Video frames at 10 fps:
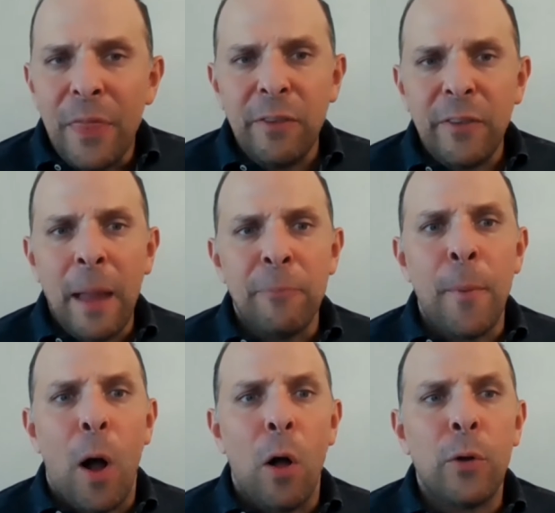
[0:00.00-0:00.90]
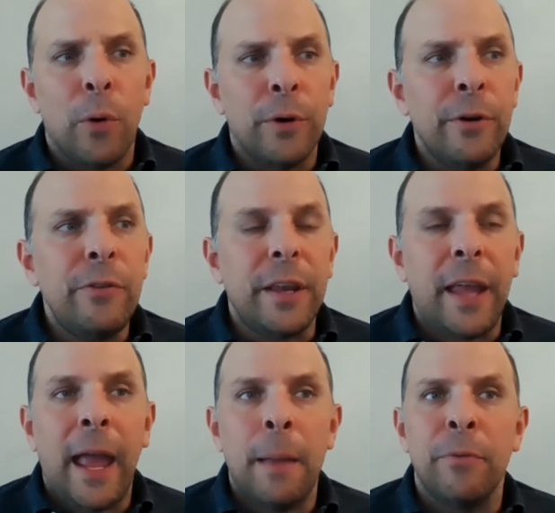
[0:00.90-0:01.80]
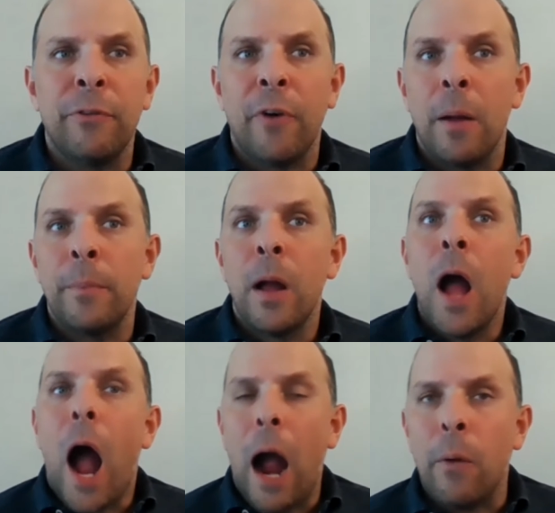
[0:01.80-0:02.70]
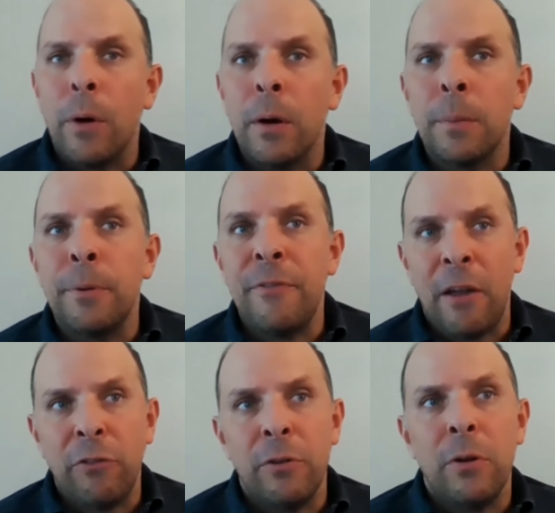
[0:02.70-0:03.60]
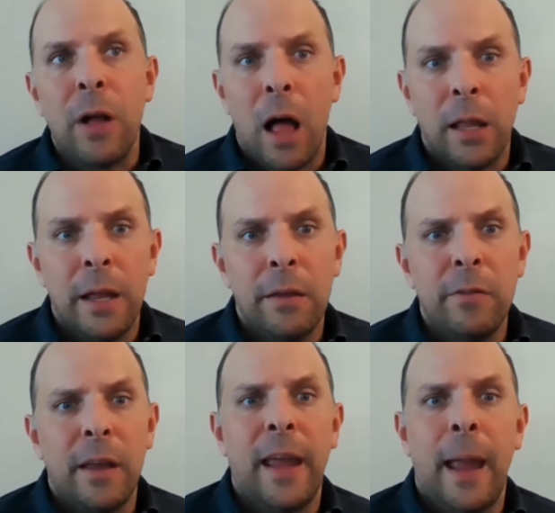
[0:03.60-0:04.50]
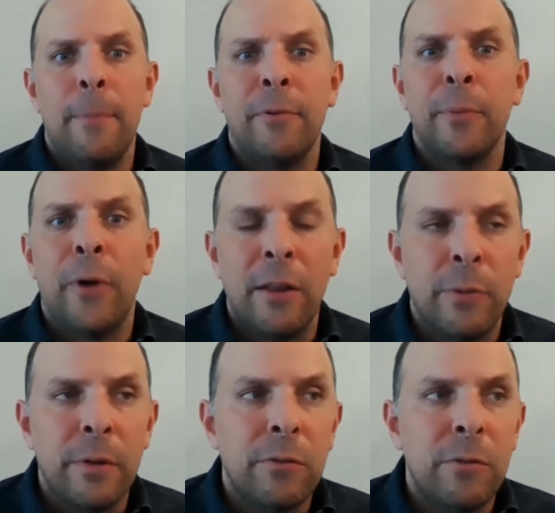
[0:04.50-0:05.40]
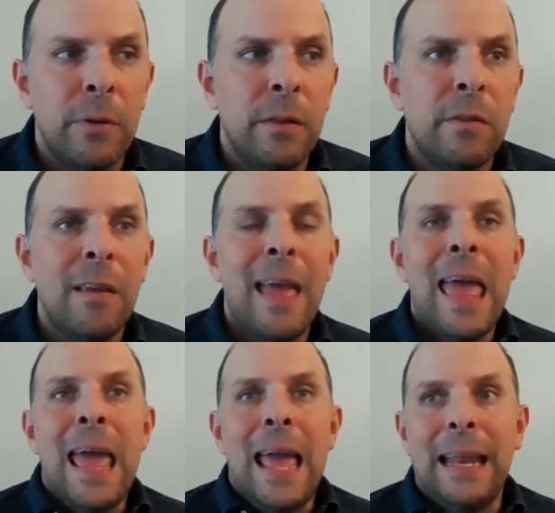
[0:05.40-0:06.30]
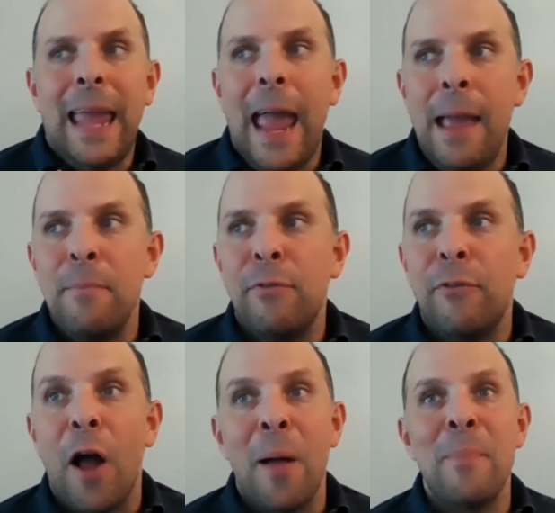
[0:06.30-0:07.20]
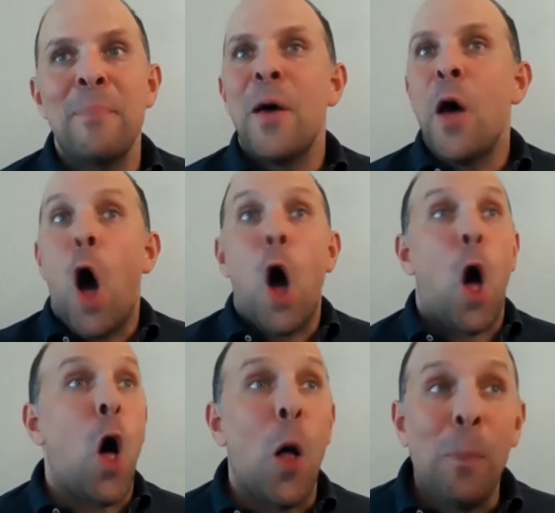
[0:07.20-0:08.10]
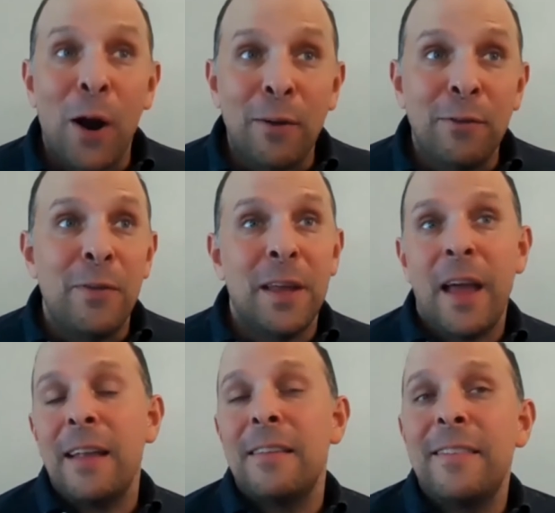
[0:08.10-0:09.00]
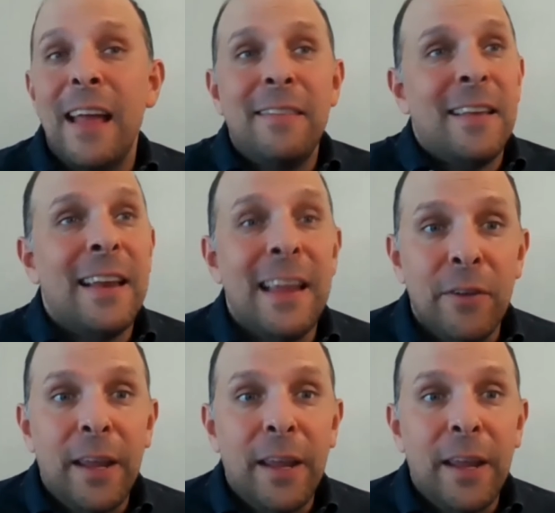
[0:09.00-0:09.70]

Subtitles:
This came from all corners. It came from our professional colleagues. It came from graduate students. It came from all parts of the United States, and it